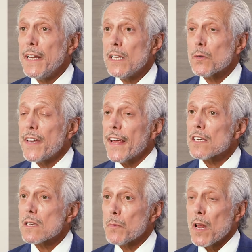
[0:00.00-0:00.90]
means we're taking
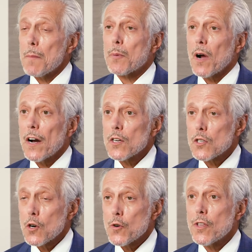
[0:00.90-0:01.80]
someone who had prior
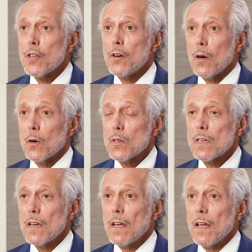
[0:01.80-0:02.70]
surgery to their
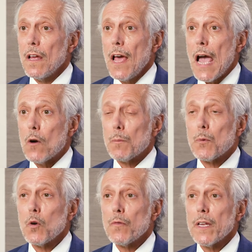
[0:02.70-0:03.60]
nose and
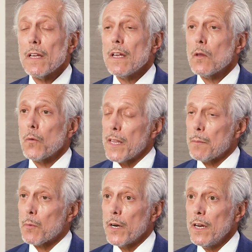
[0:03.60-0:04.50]
improving the way they
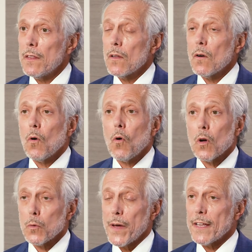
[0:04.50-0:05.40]
breathe
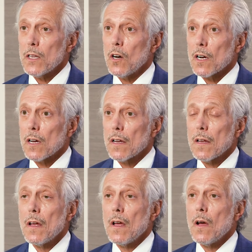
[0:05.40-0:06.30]
or the way they look.
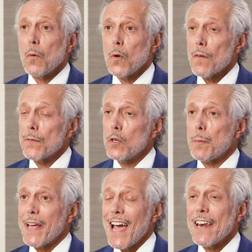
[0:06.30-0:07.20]
We often do it
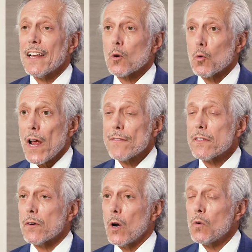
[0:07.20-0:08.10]
by adding grafts
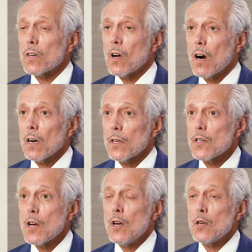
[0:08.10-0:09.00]
to their own
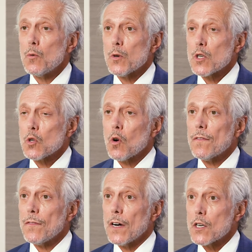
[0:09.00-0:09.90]
cartilage to restore
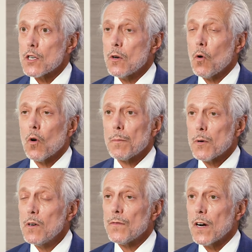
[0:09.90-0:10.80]
function or
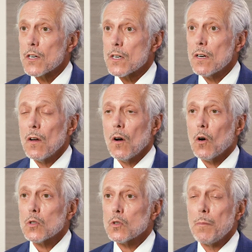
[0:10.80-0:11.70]
improve function,
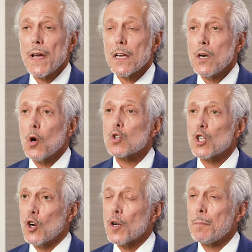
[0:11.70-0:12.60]
also make a nose
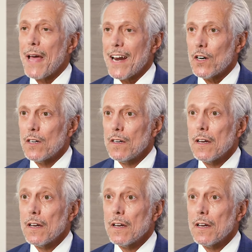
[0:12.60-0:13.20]
look better